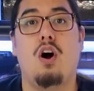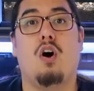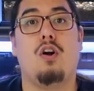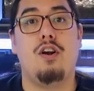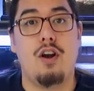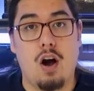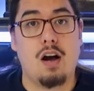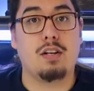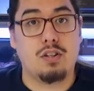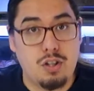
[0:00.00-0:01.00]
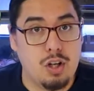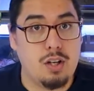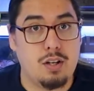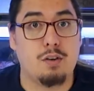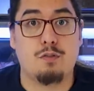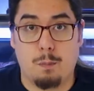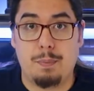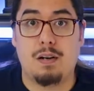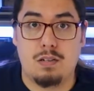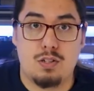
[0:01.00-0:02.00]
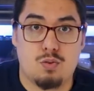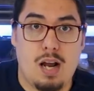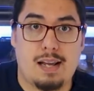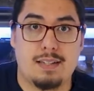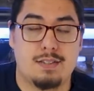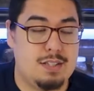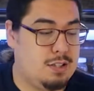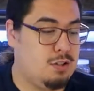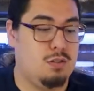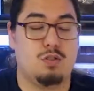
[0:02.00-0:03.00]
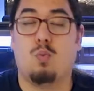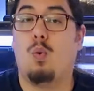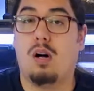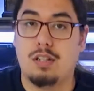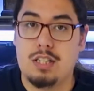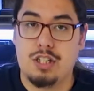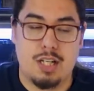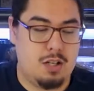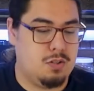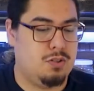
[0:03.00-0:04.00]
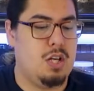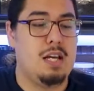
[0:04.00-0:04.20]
are not good for bearded dragons. This includes walnut shells,